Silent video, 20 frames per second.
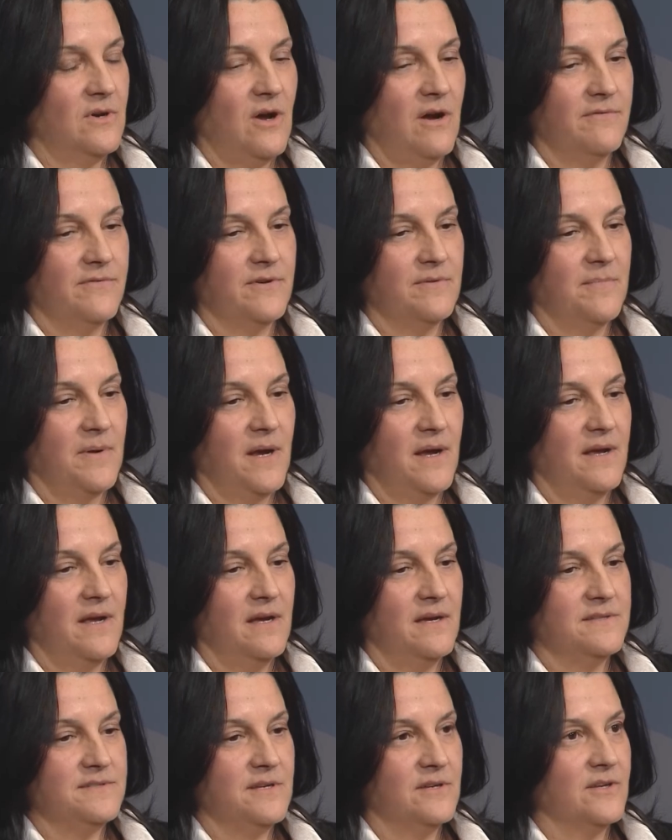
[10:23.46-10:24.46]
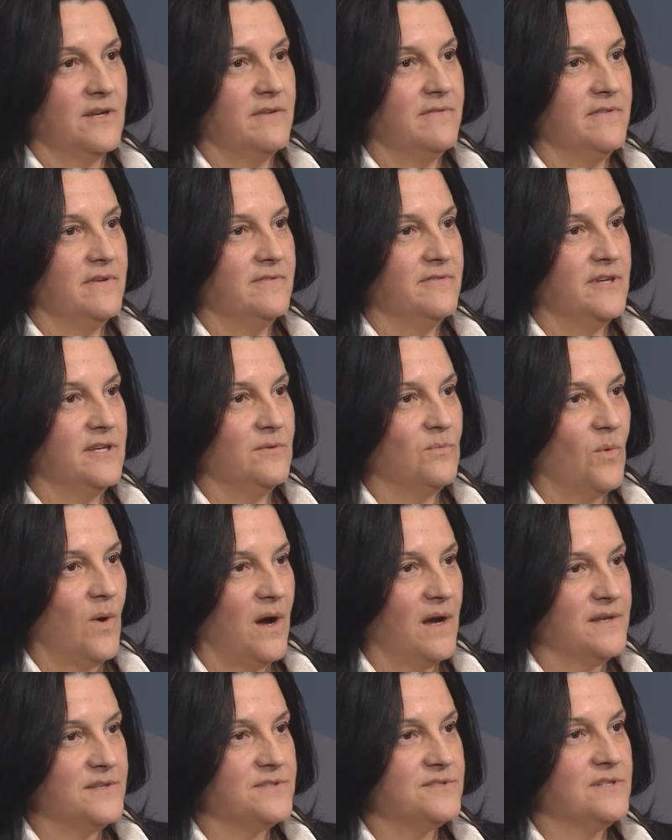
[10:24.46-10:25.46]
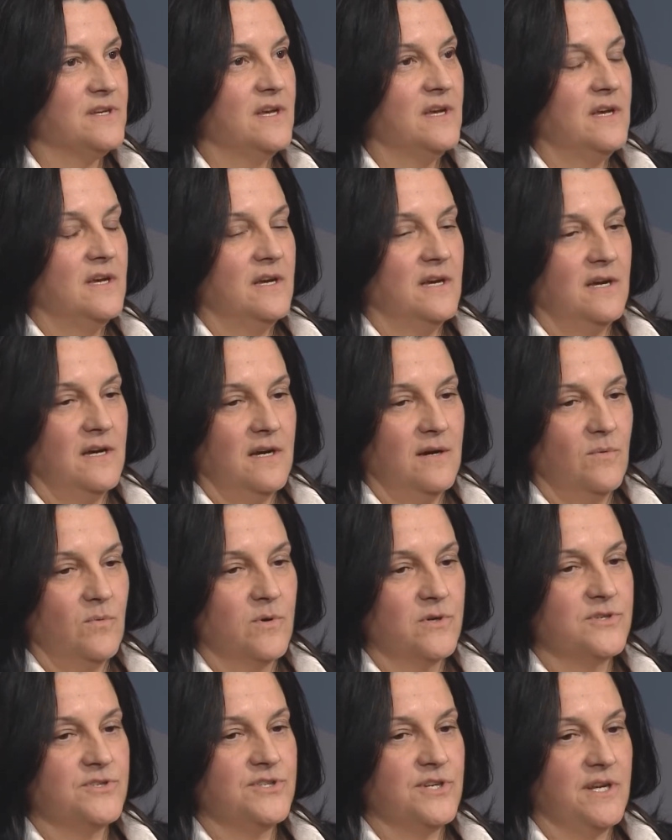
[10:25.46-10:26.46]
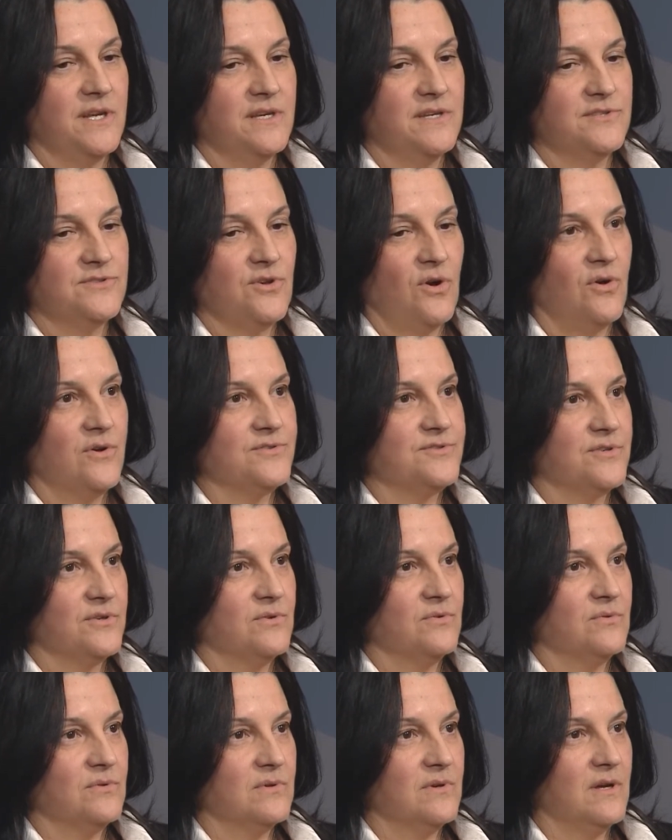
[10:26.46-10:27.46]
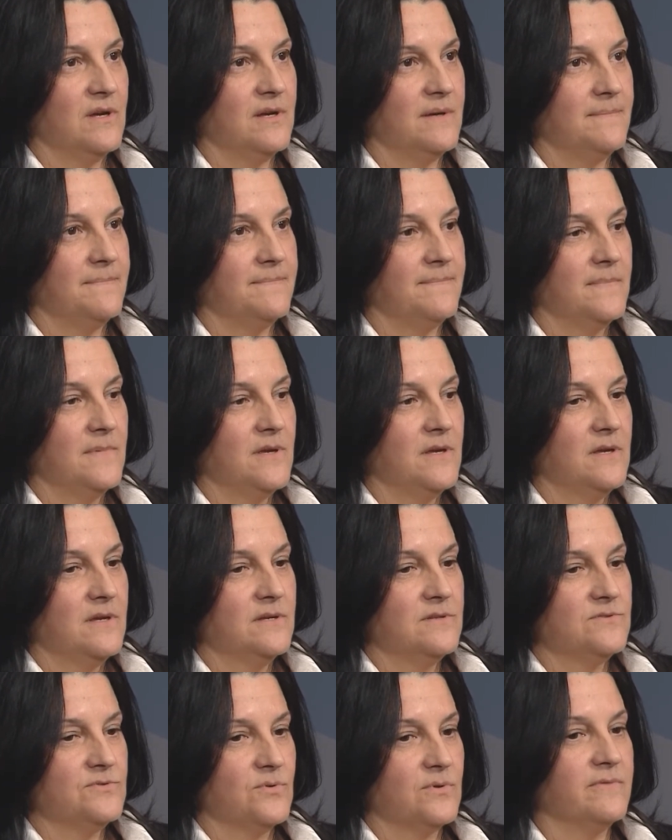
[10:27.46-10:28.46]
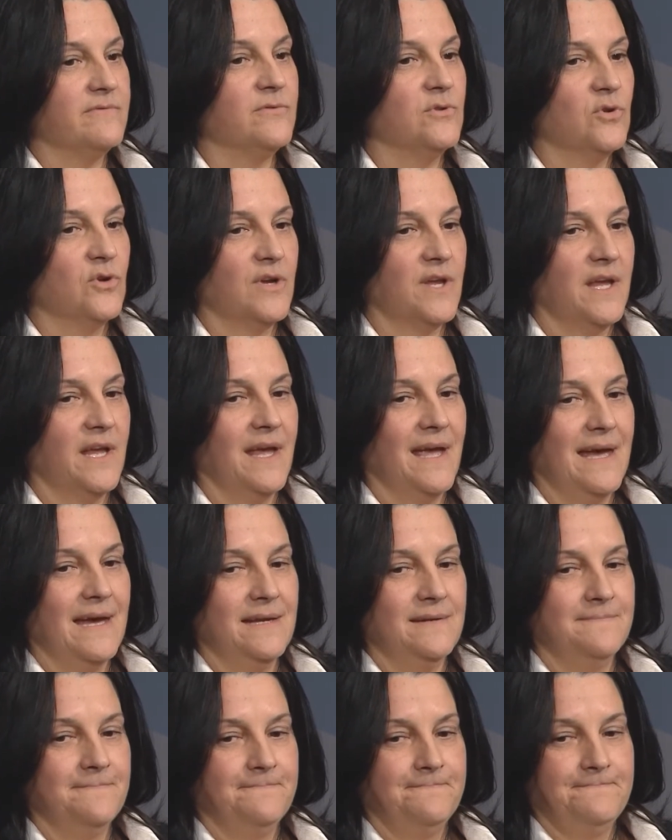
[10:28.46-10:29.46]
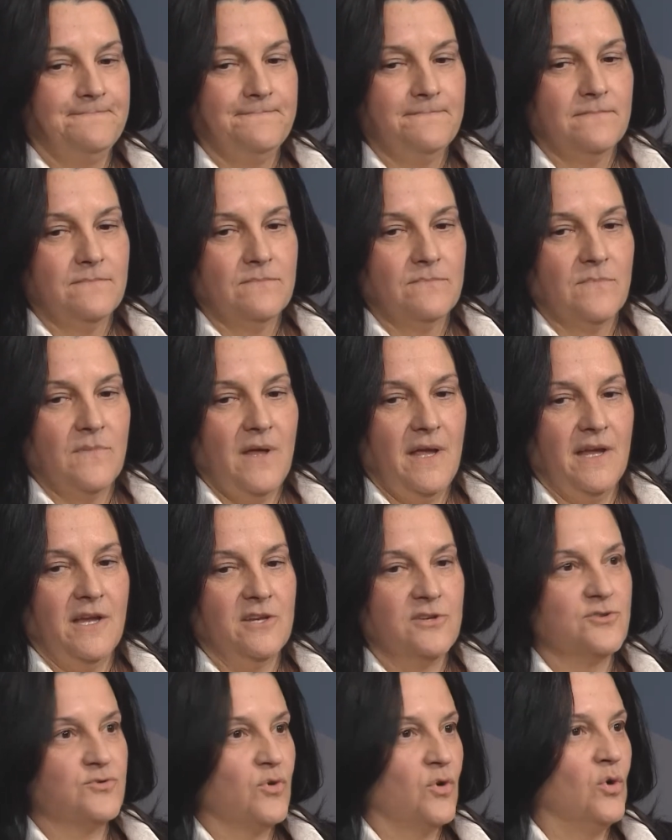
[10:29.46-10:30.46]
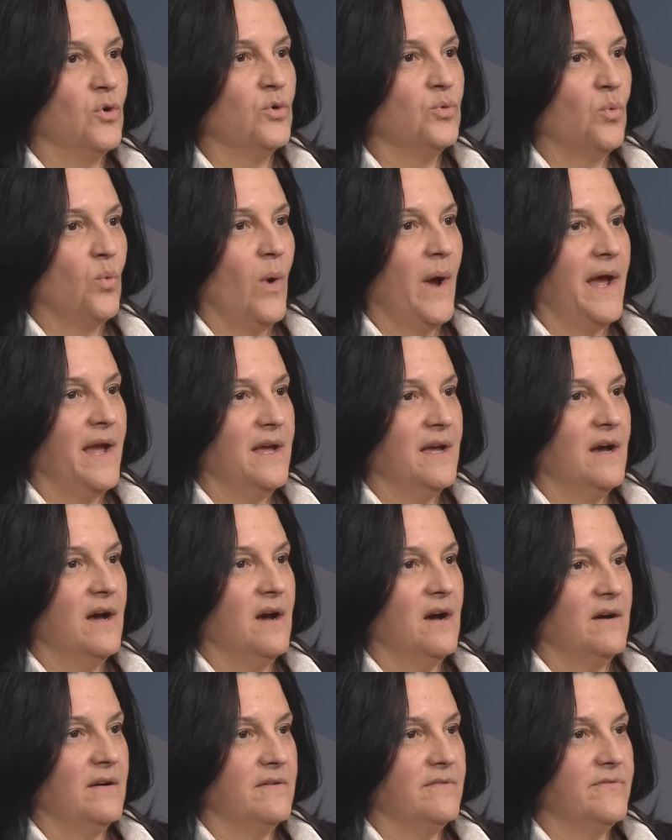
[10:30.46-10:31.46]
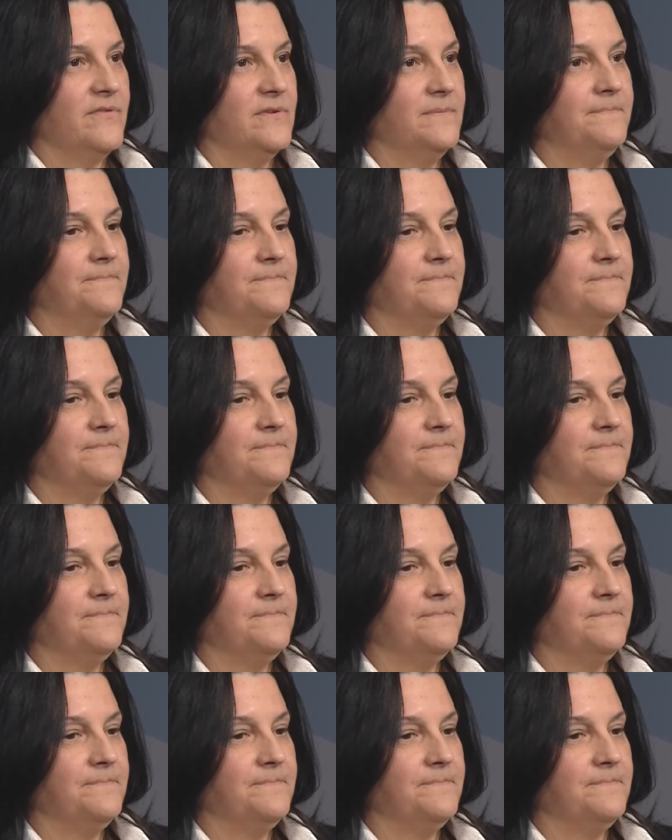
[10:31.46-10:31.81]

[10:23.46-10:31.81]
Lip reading: offered by Delegate Vivian Watts, where she is also sort of looking at a controlled way of